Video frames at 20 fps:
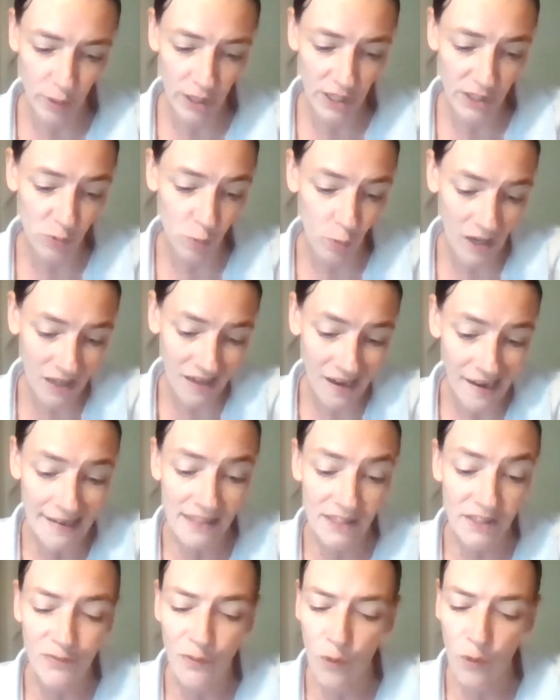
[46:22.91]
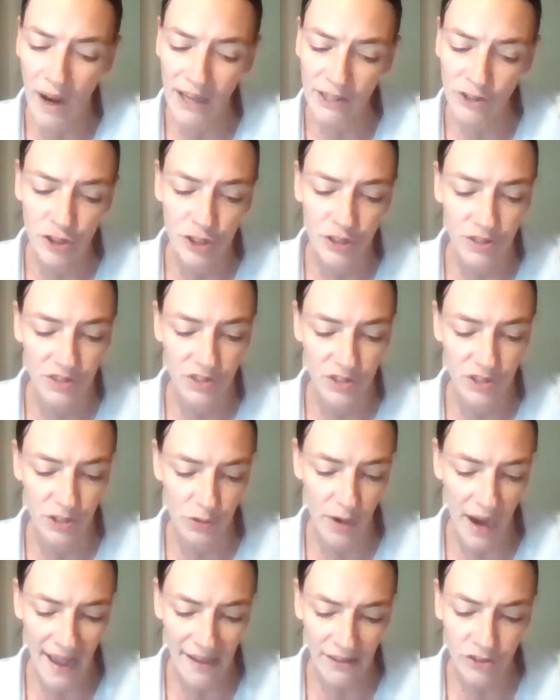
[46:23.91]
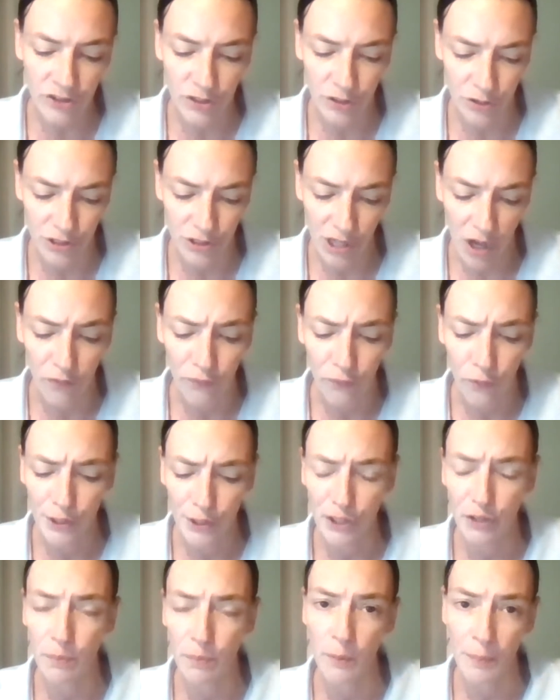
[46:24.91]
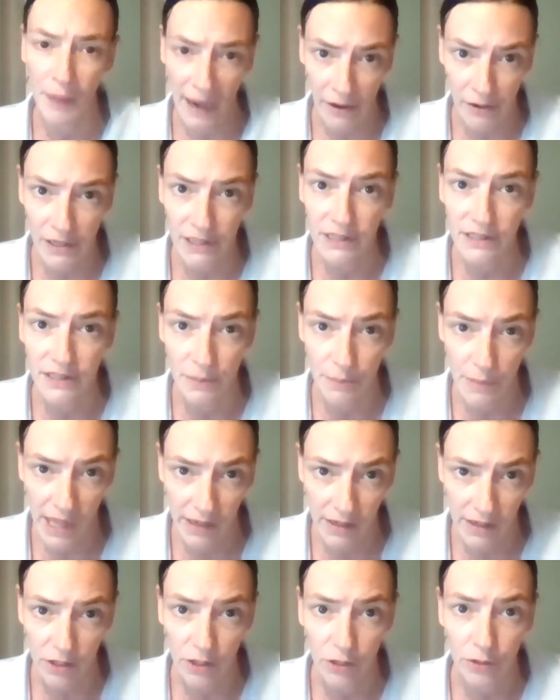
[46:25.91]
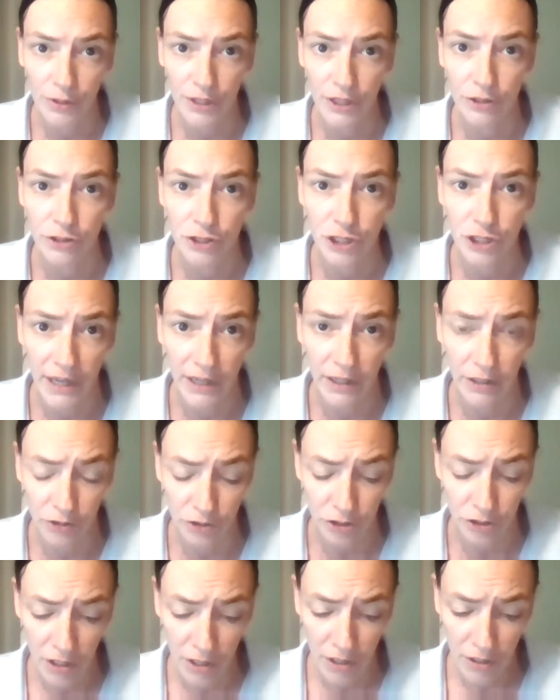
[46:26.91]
is what kinds of questions do you ask yourself when you're preparing to make a career change?